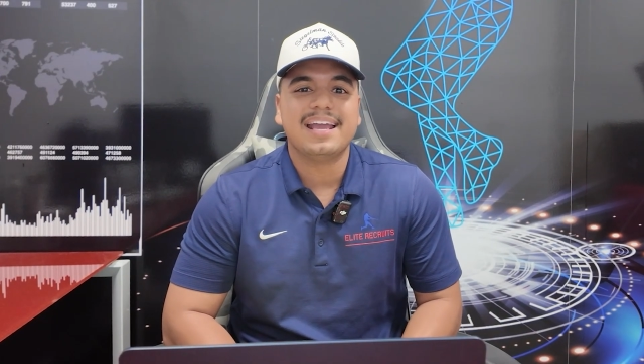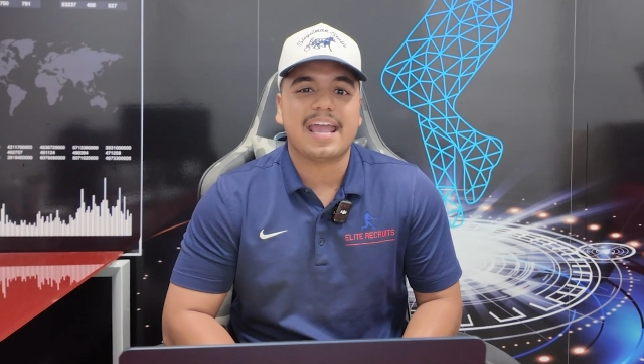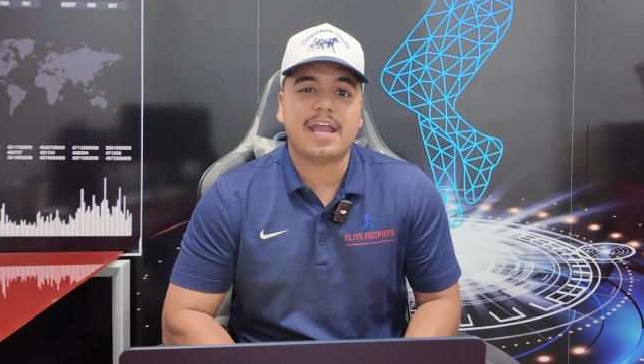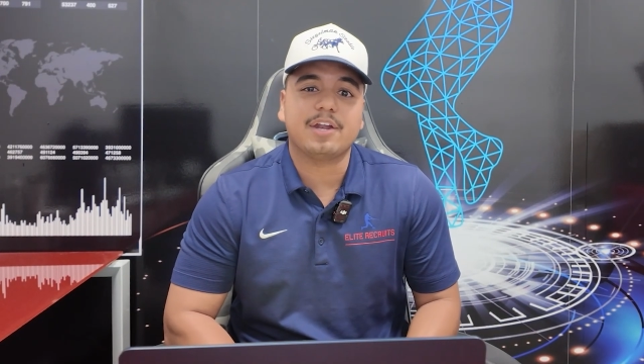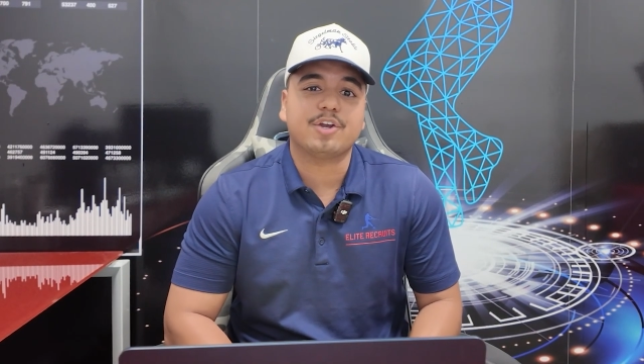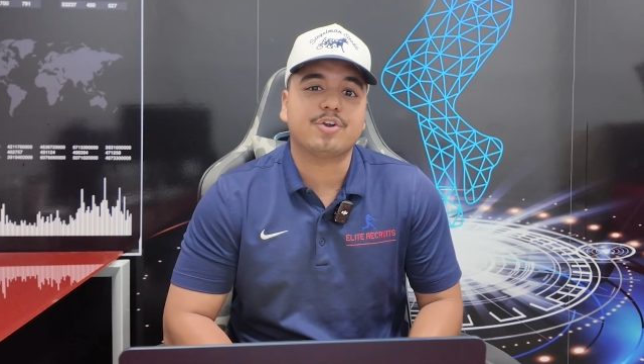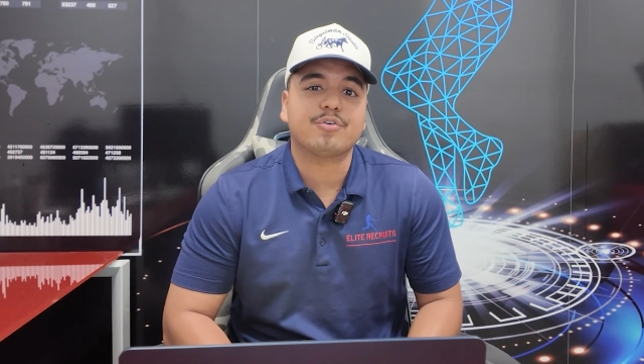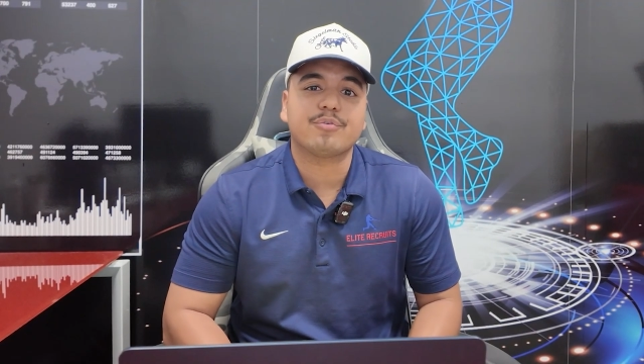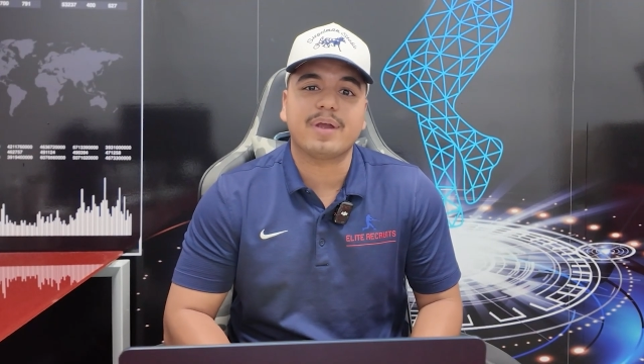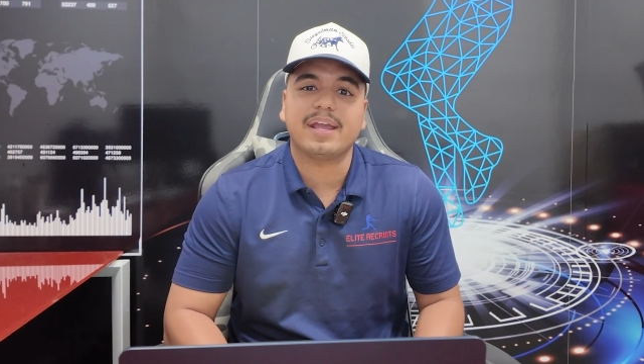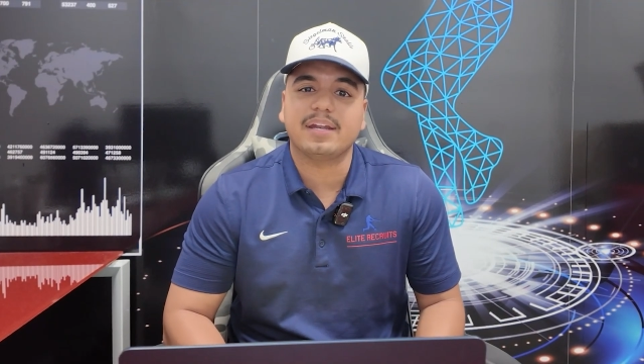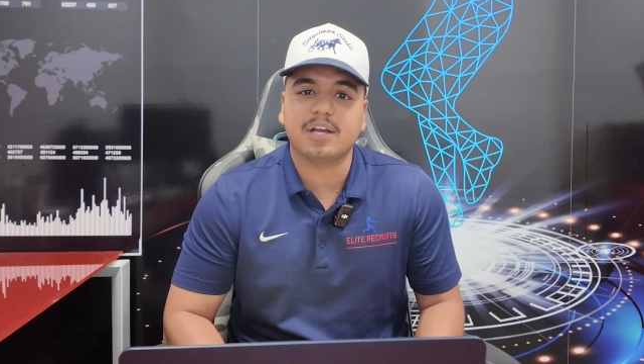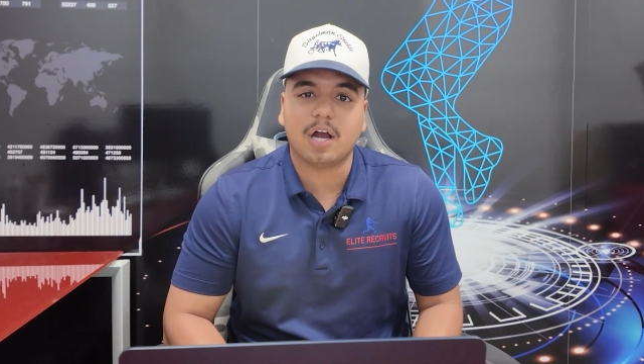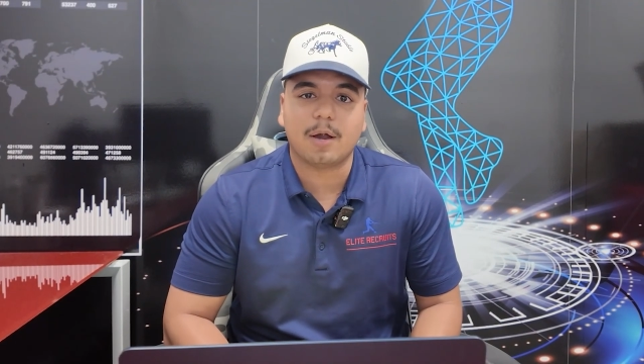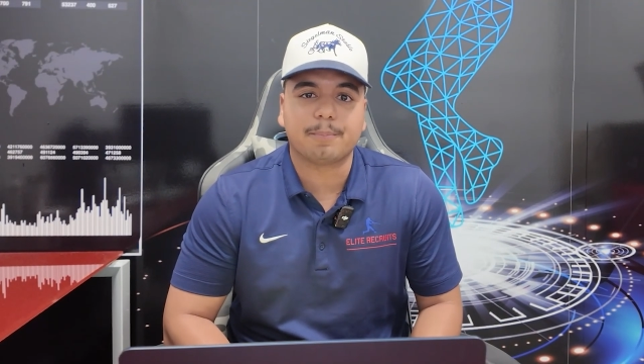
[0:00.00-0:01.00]
and
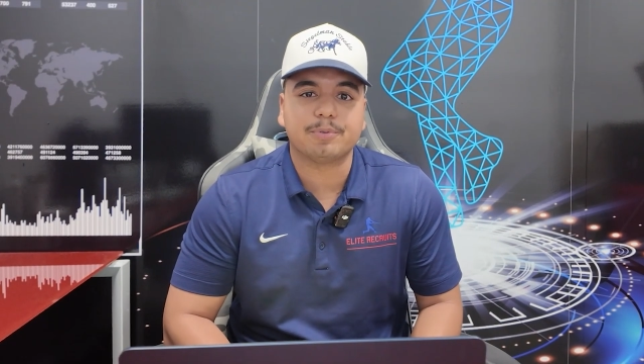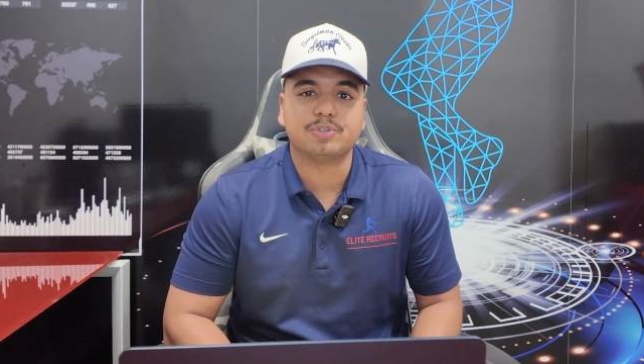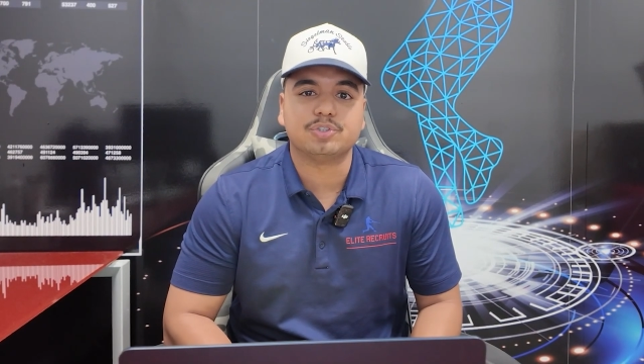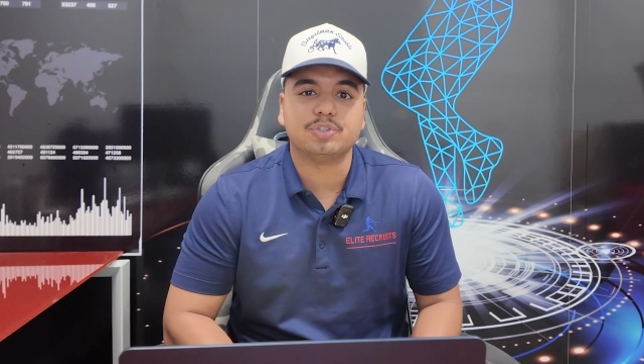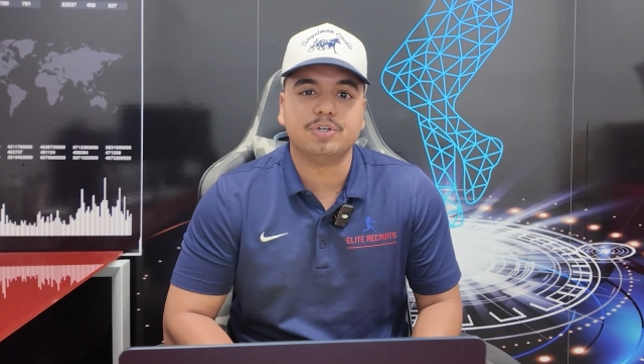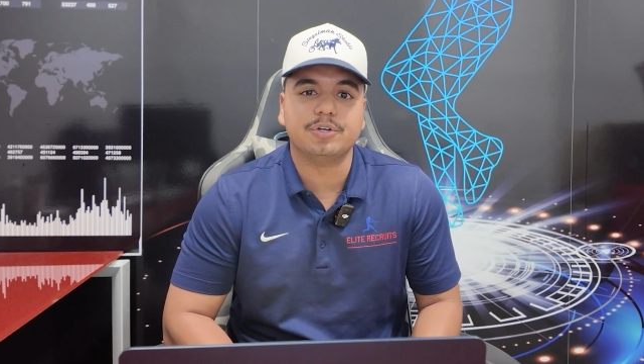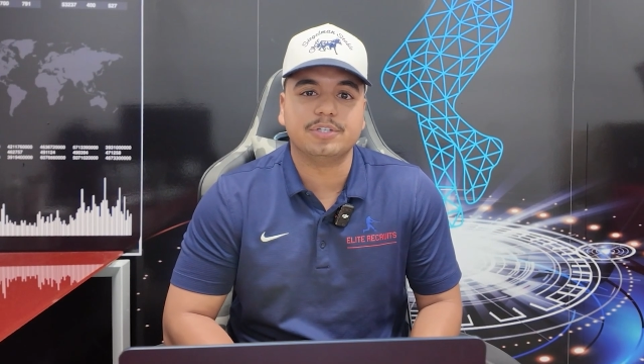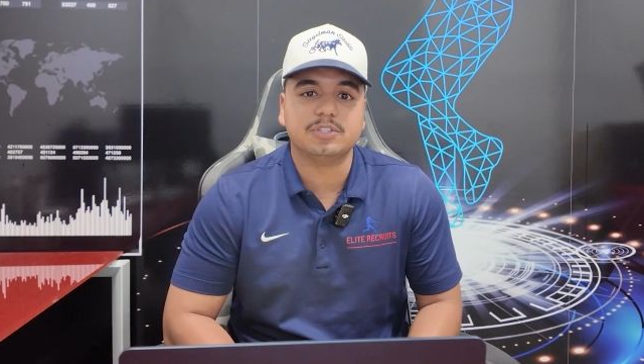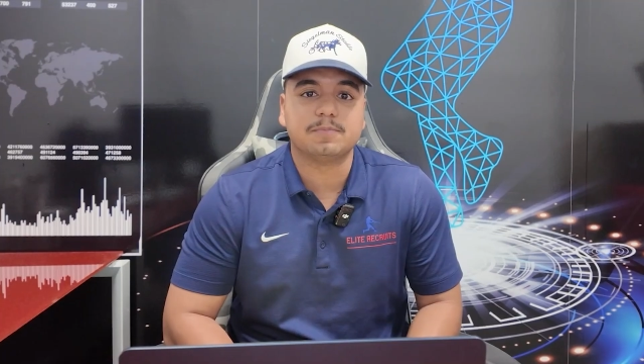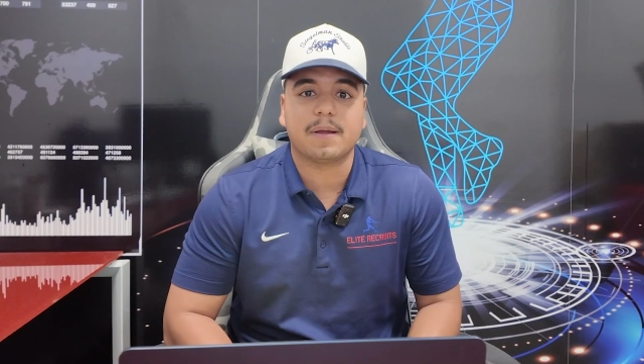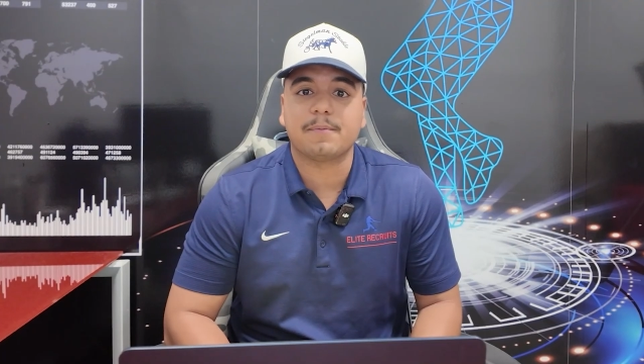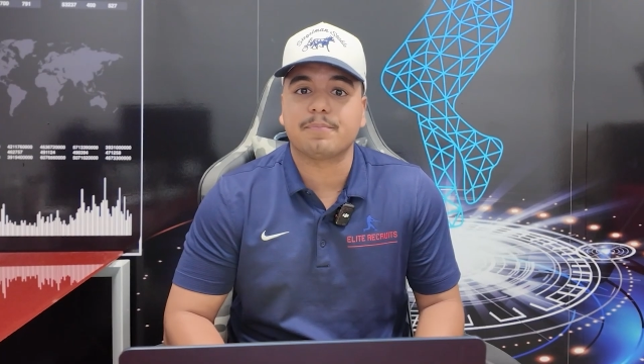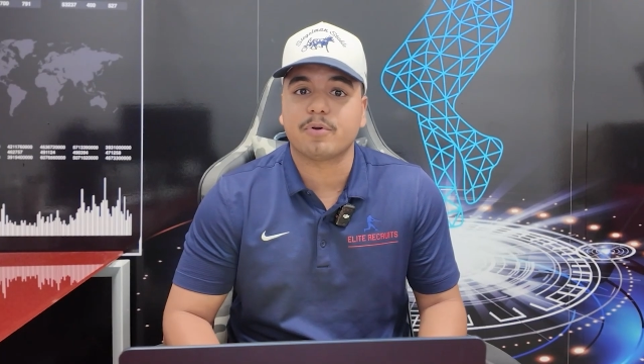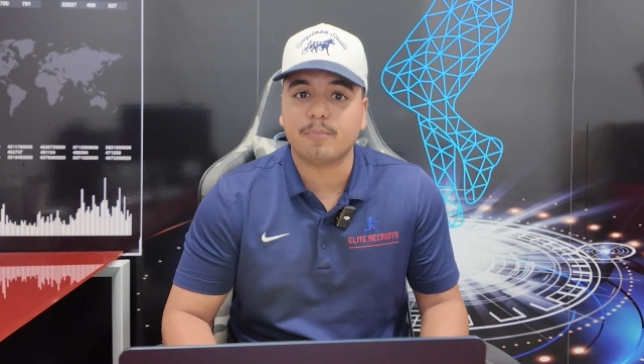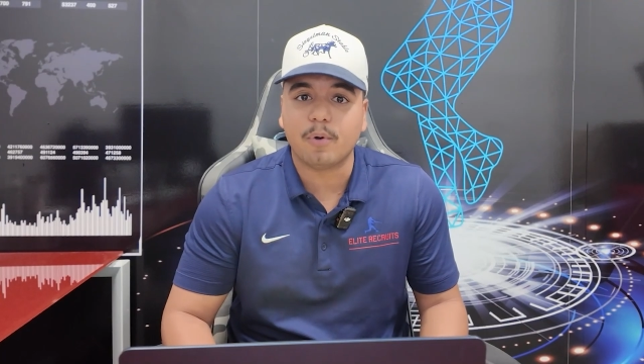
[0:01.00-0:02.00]
creating opportunities by
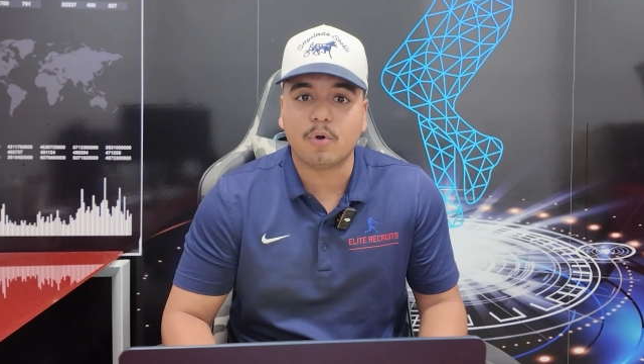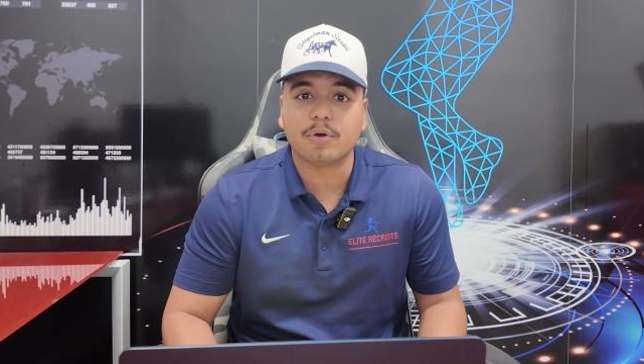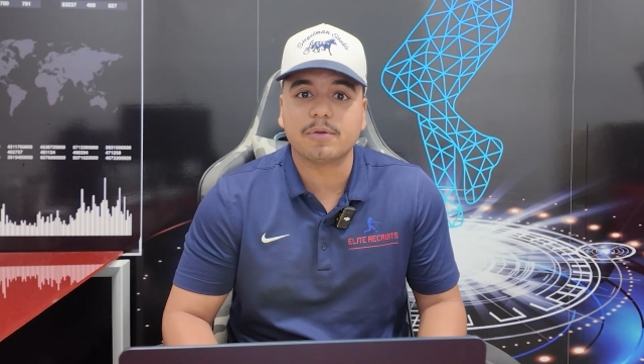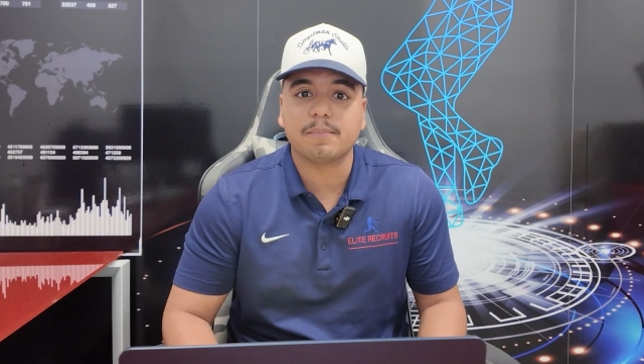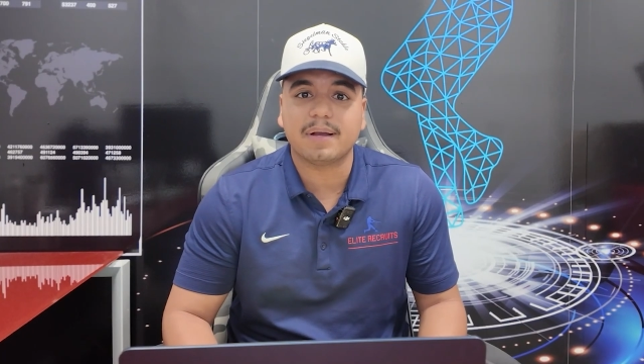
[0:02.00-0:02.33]
promoting